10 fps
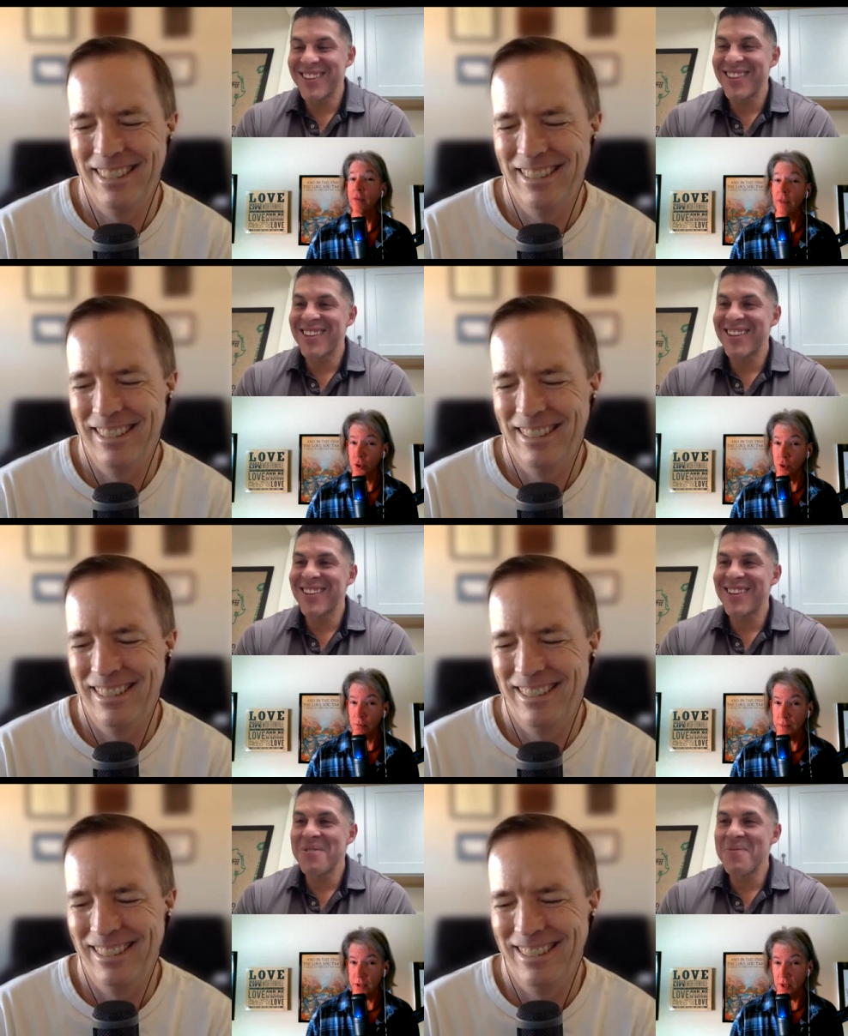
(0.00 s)
Speaker 1: your
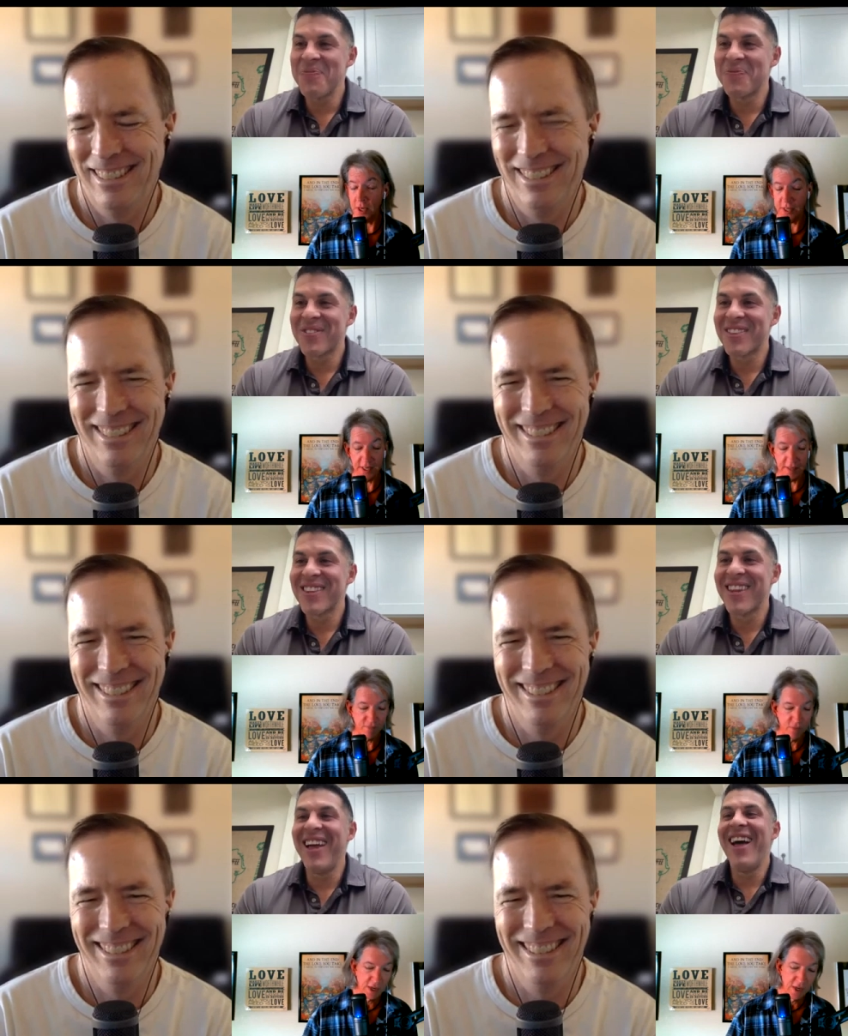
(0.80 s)
professional opinion on
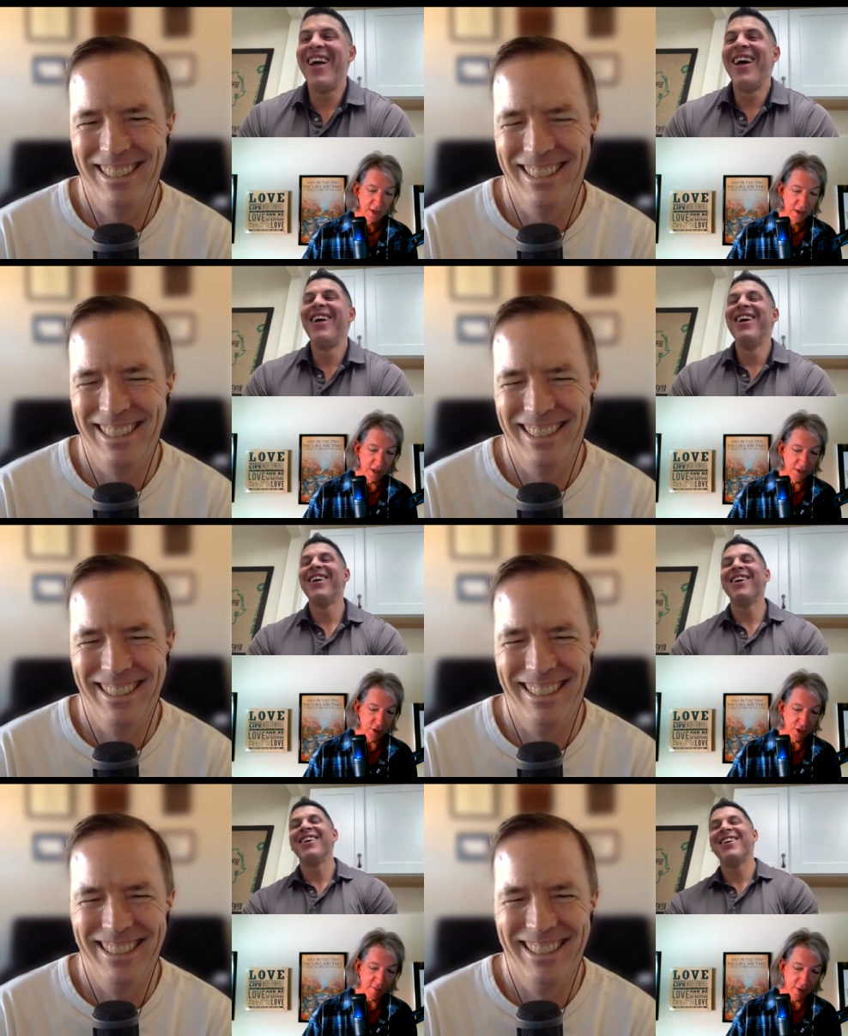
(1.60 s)
that,
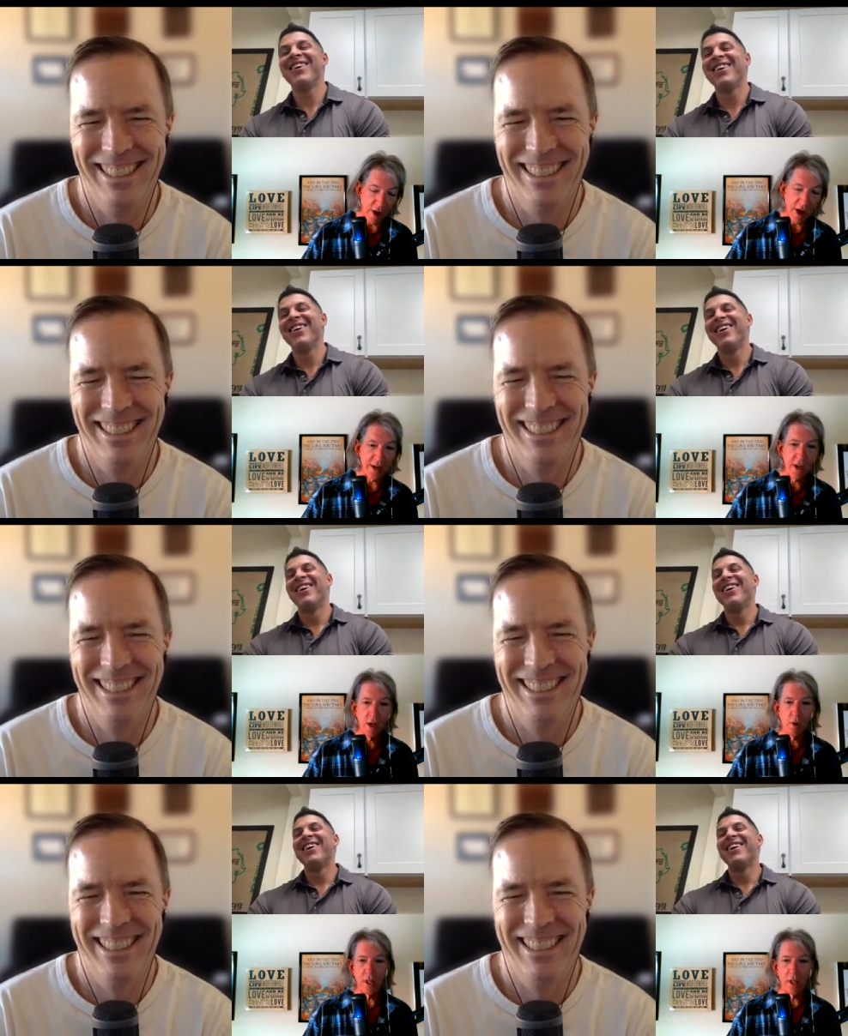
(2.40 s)
uh, Jared. All right.